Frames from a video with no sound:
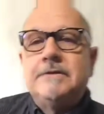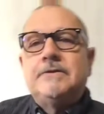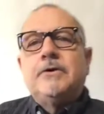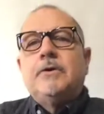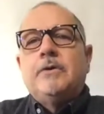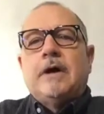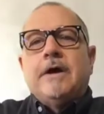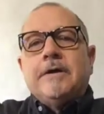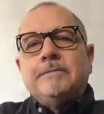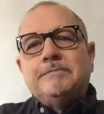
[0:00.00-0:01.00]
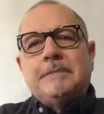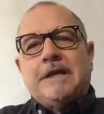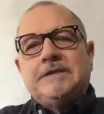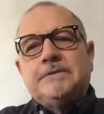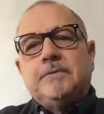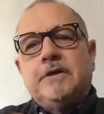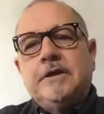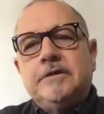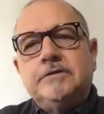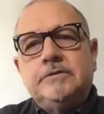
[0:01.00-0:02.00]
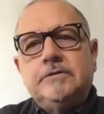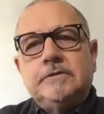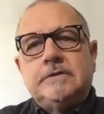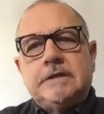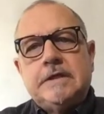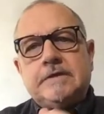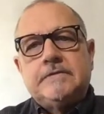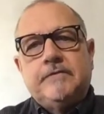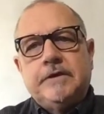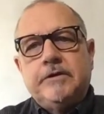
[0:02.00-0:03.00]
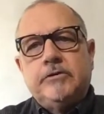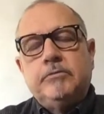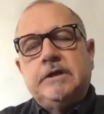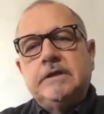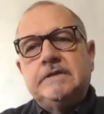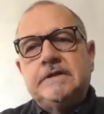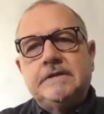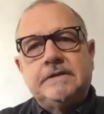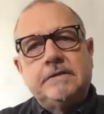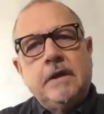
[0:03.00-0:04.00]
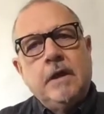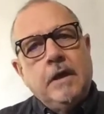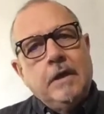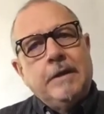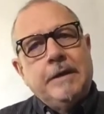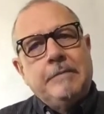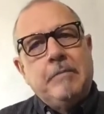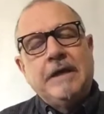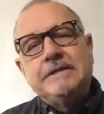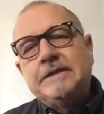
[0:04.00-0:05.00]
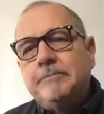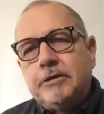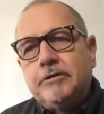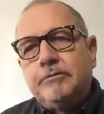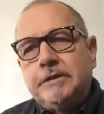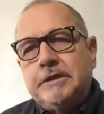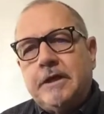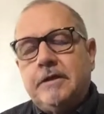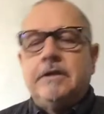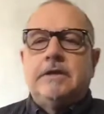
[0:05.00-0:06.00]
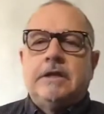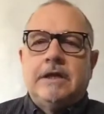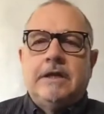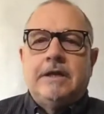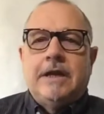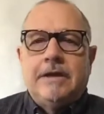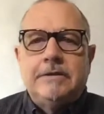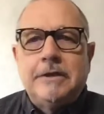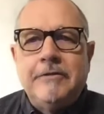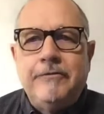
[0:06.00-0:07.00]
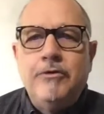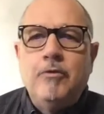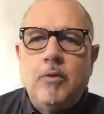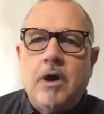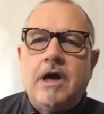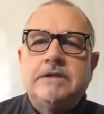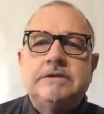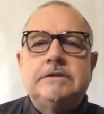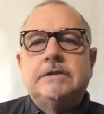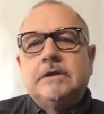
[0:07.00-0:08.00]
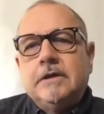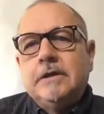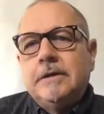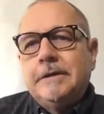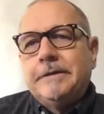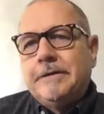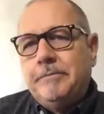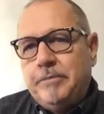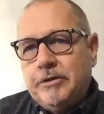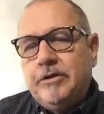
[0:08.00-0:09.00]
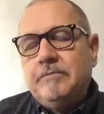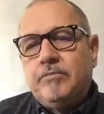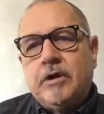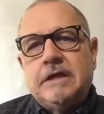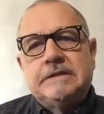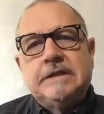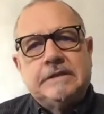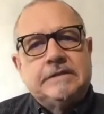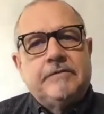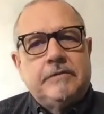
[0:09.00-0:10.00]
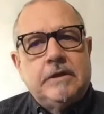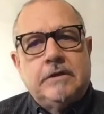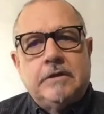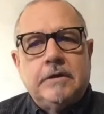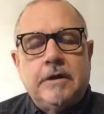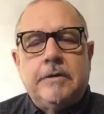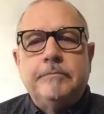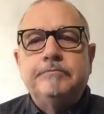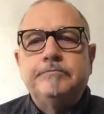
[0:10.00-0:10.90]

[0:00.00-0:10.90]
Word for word: So uh, I just want to introduce this video because it's it might seem a little redundant, and and if you watched the building process of the um,